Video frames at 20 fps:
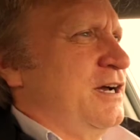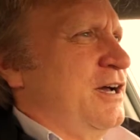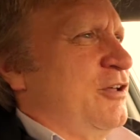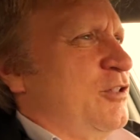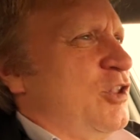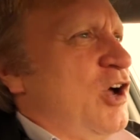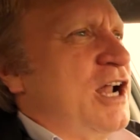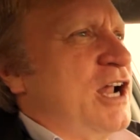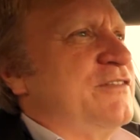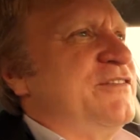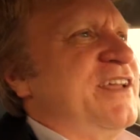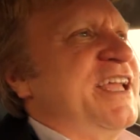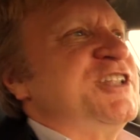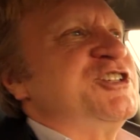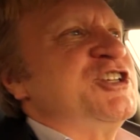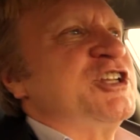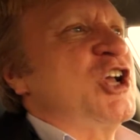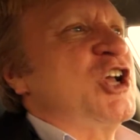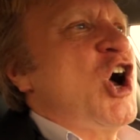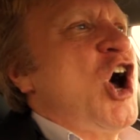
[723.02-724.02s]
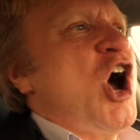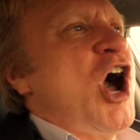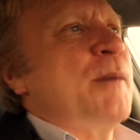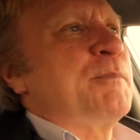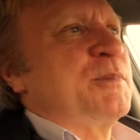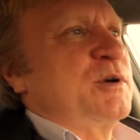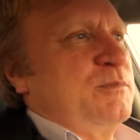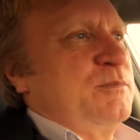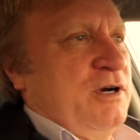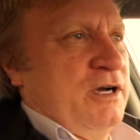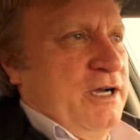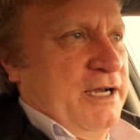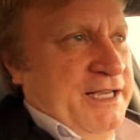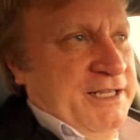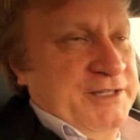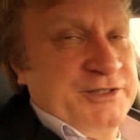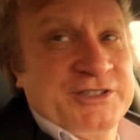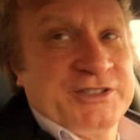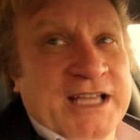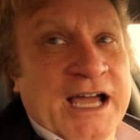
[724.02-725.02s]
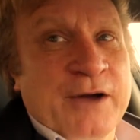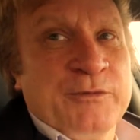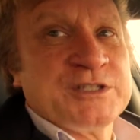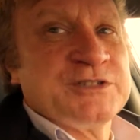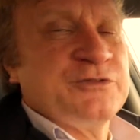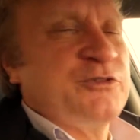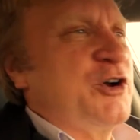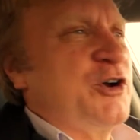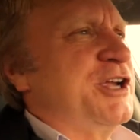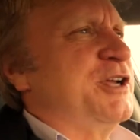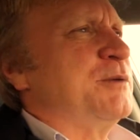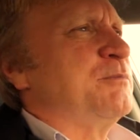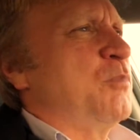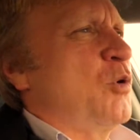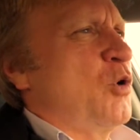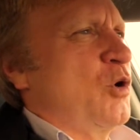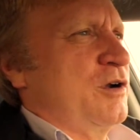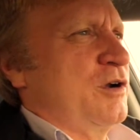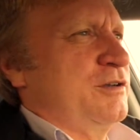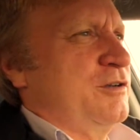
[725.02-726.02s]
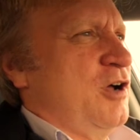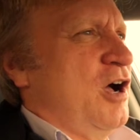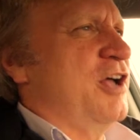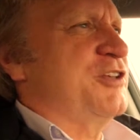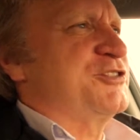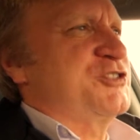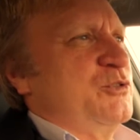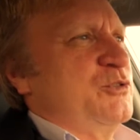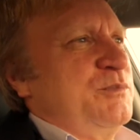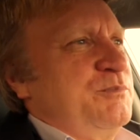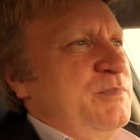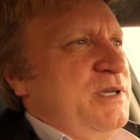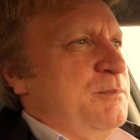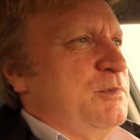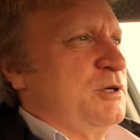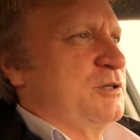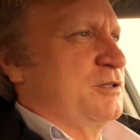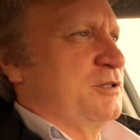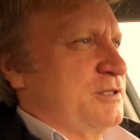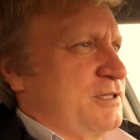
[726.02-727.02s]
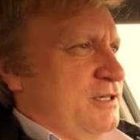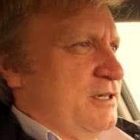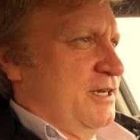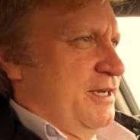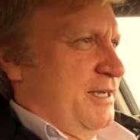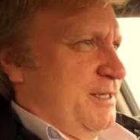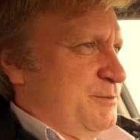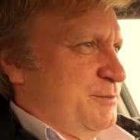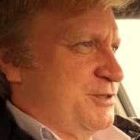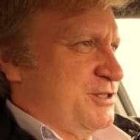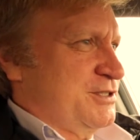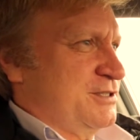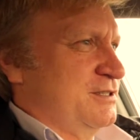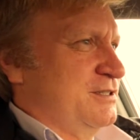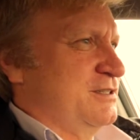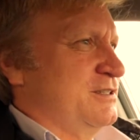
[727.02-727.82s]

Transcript: A lot of ancient copper mines, that was very important also in biblical times.